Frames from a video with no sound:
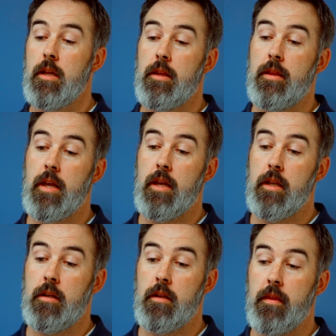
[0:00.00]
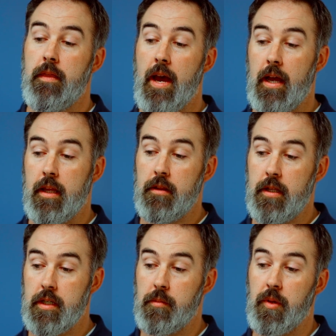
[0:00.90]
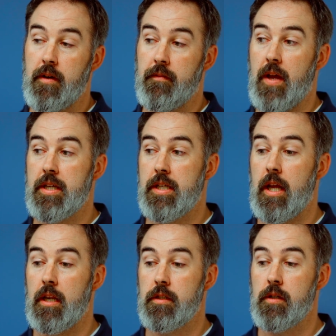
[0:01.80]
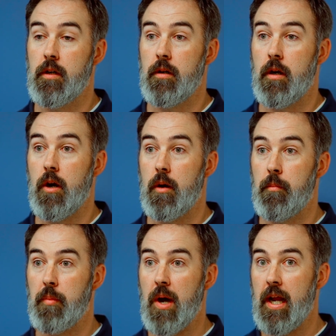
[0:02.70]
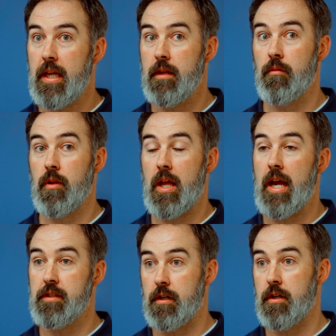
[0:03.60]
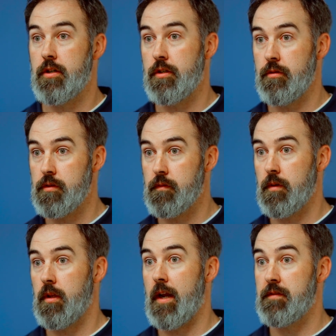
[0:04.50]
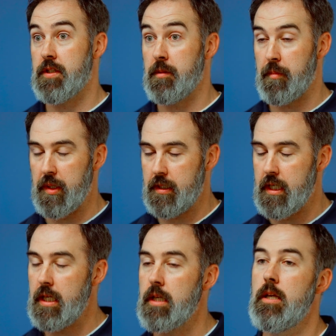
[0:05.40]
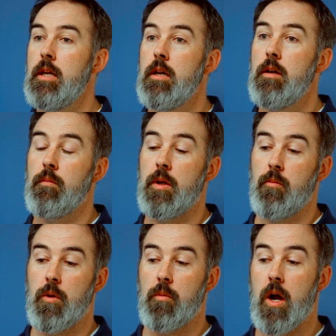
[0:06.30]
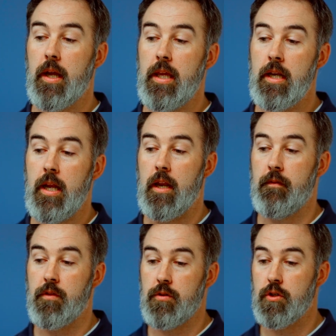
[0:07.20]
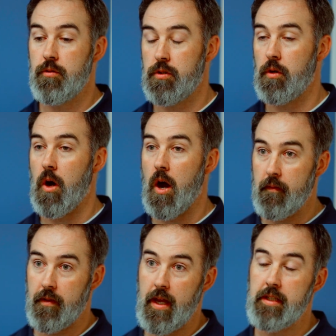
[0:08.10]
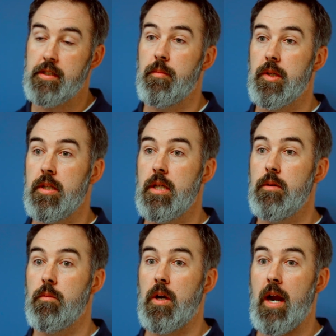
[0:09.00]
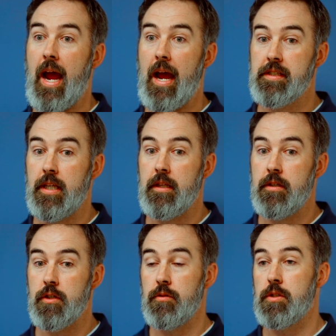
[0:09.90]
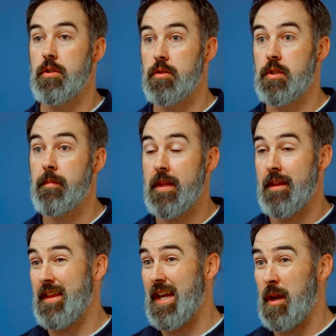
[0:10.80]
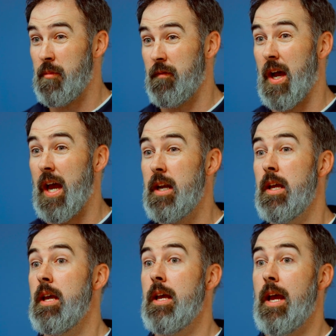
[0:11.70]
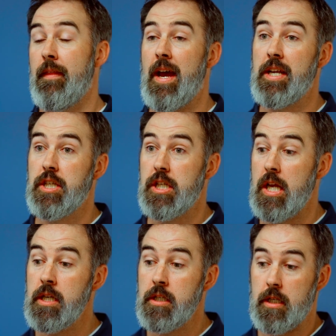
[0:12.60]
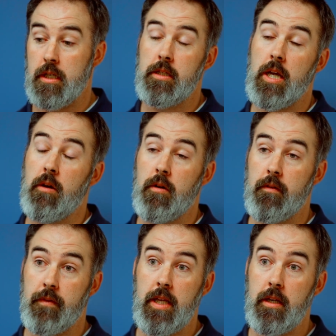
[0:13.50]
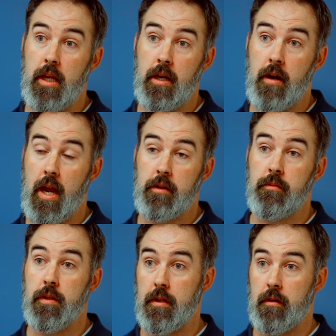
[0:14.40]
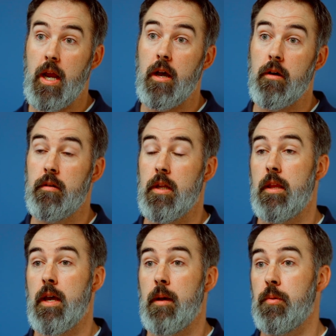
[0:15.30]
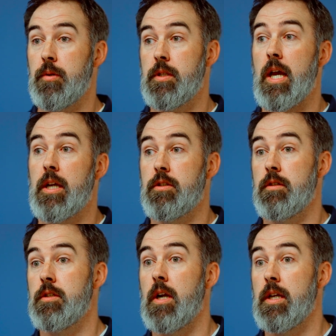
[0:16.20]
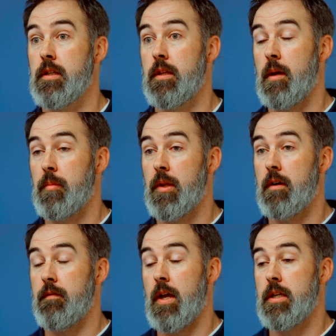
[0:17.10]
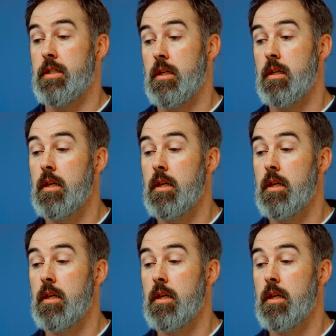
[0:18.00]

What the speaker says: then that can lead to plantar fasciitis. Our body relies on our shoes for a lot of stability when we're walking, and if those shoes don't offer that stability, we're asking the shoes to do something that they can't provide, and that changes how our feet interact with the ground, and that puts extra stress on that plantar fascia. A